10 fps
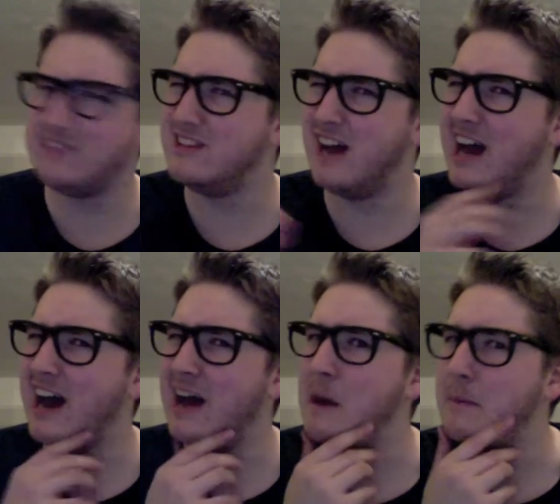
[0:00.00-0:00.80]
I
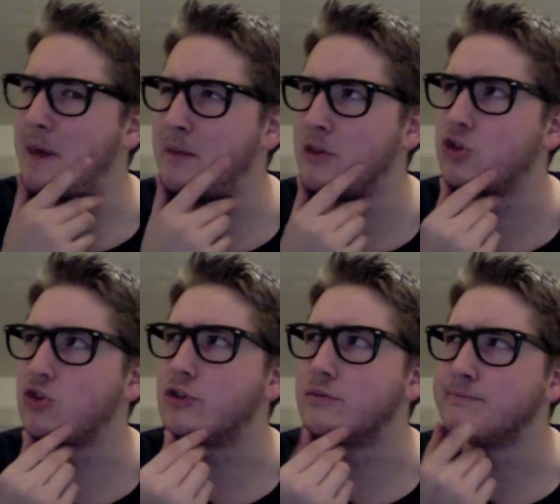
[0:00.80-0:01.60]
I'm not, I'm not
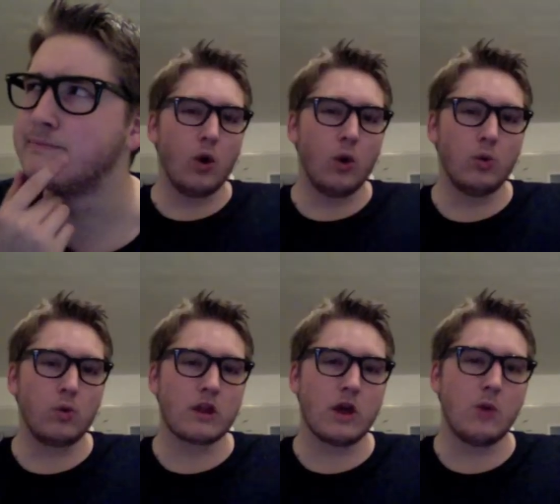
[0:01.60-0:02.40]
sure.
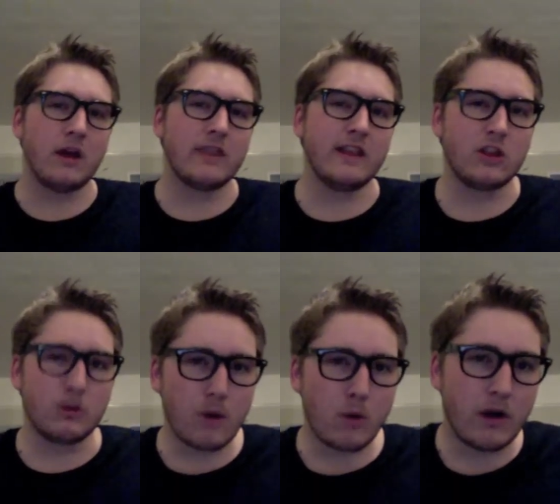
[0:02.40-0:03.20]
Also, I think
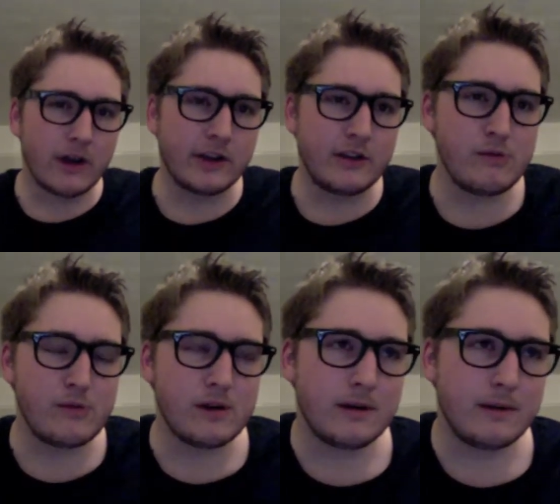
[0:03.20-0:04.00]
tomorrow I'm going to
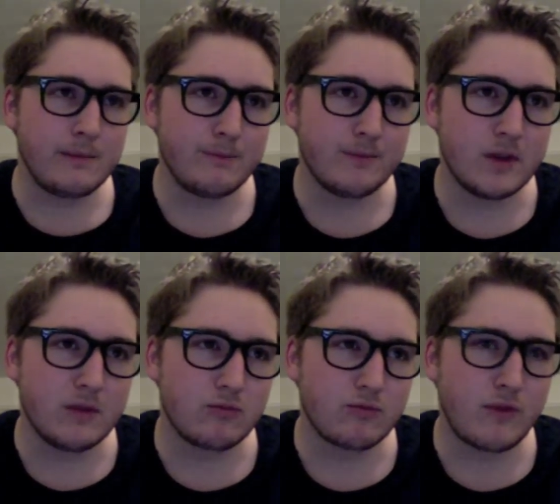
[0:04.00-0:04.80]
um,
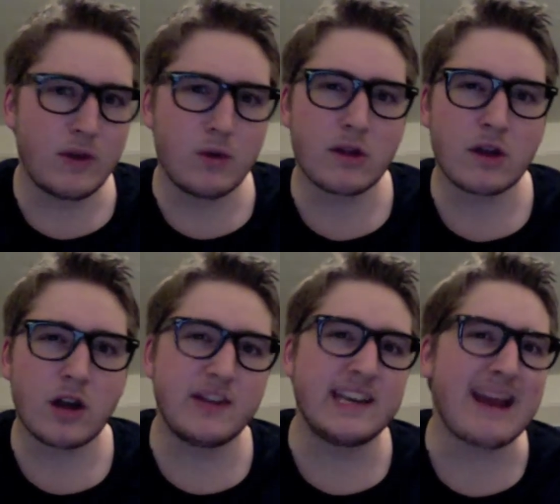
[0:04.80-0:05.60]
reveal some kind of
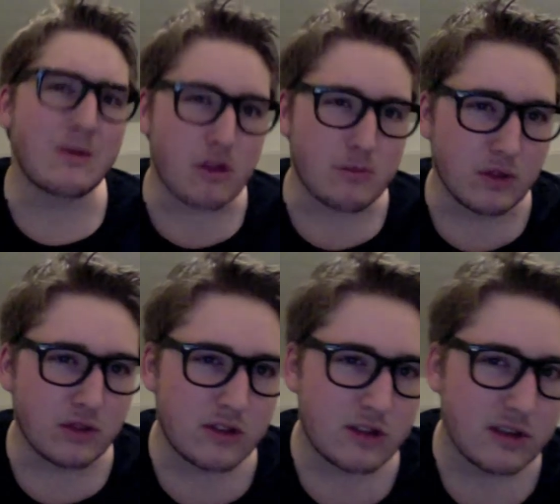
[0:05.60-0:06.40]

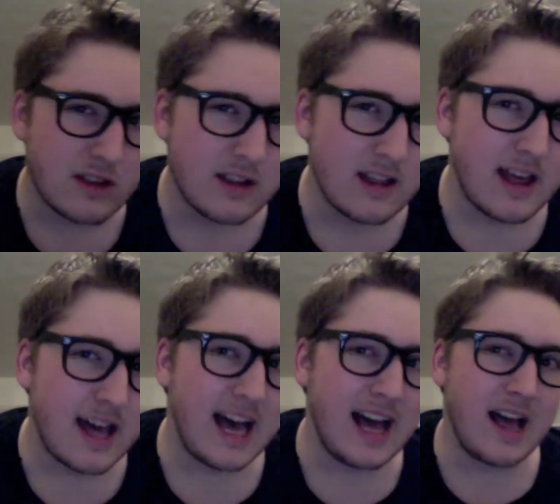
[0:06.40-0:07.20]
announcement,
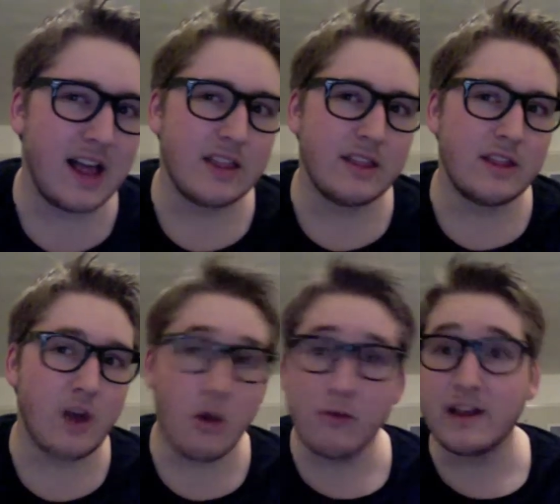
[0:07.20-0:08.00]
and
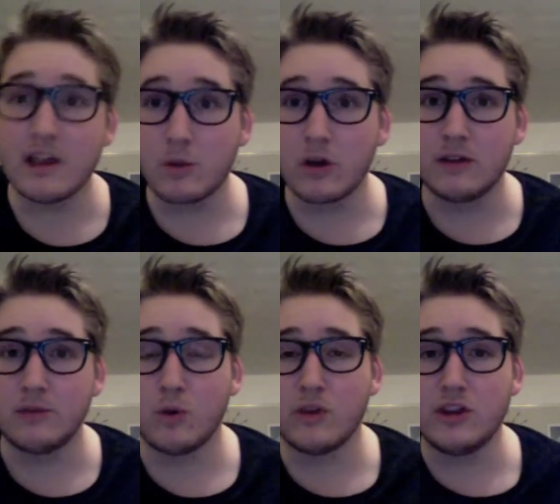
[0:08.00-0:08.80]
hopefully it's one
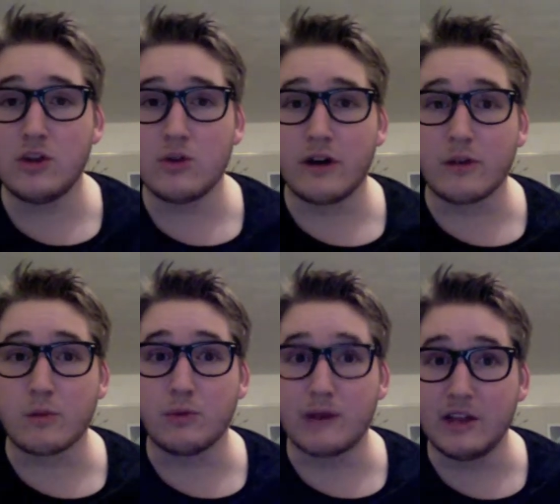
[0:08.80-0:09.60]
one that you guys
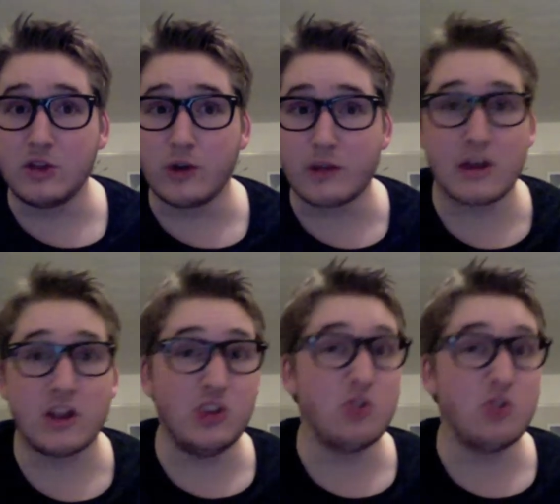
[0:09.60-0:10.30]
will really enjoy, especially you